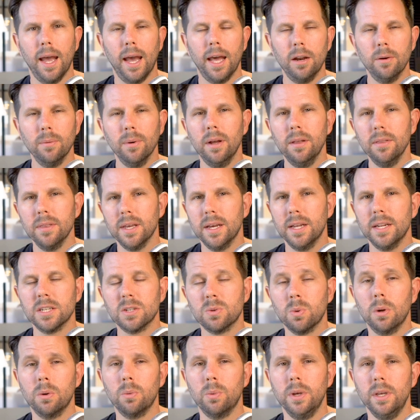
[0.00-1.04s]
And around then
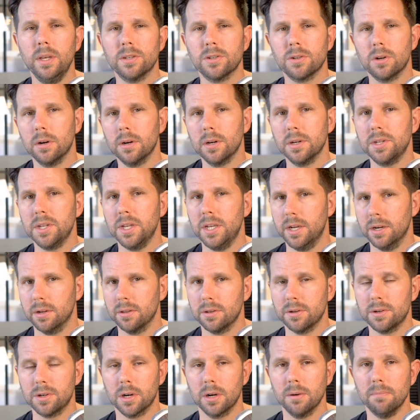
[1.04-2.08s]
is when we started to hear
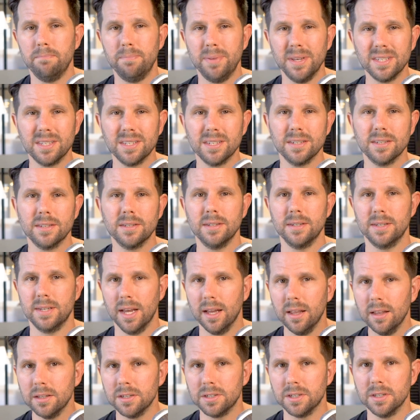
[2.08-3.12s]
the term business
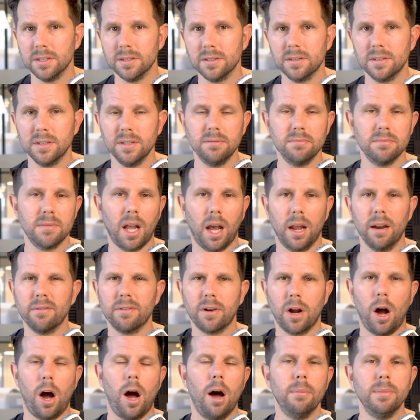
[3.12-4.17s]
intelligence in kind
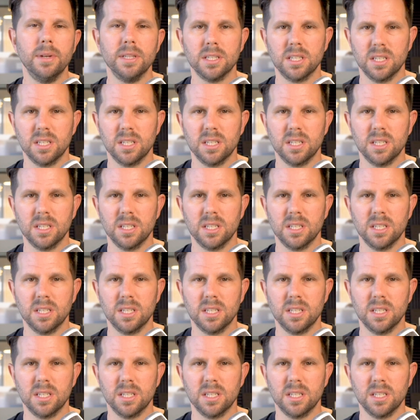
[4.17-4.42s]
of common